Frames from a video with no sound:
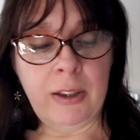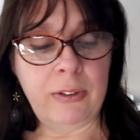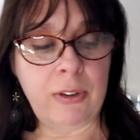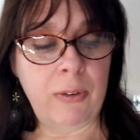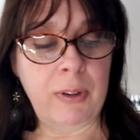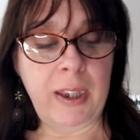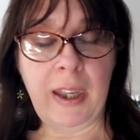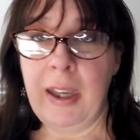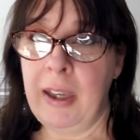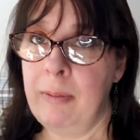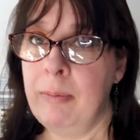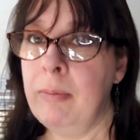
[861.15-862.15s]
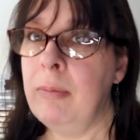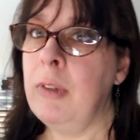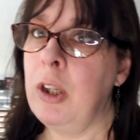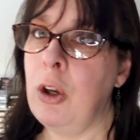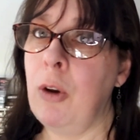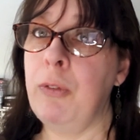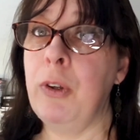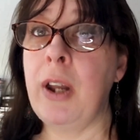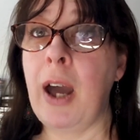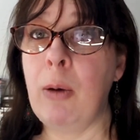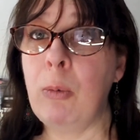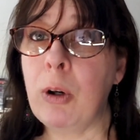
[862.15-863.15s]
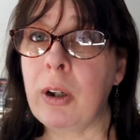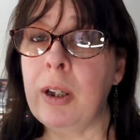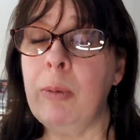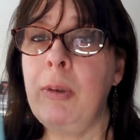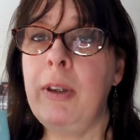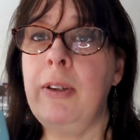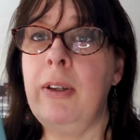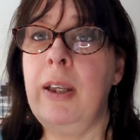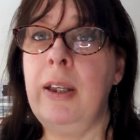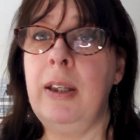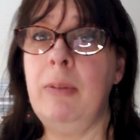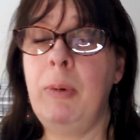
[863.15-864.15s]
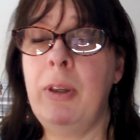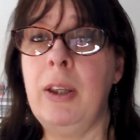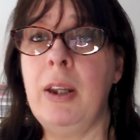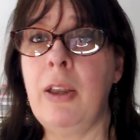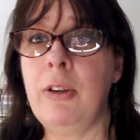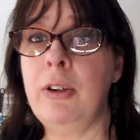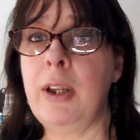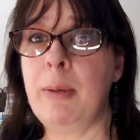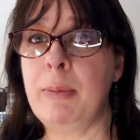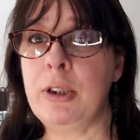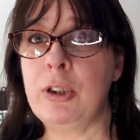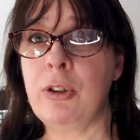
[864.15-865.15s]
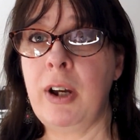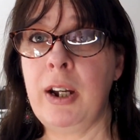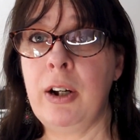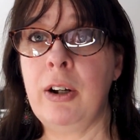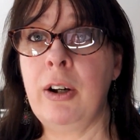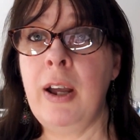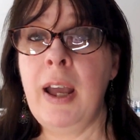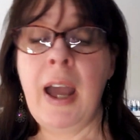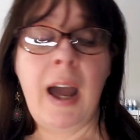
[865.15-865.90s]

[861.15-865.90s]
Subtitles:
So again, if you're not working with another demonstrator,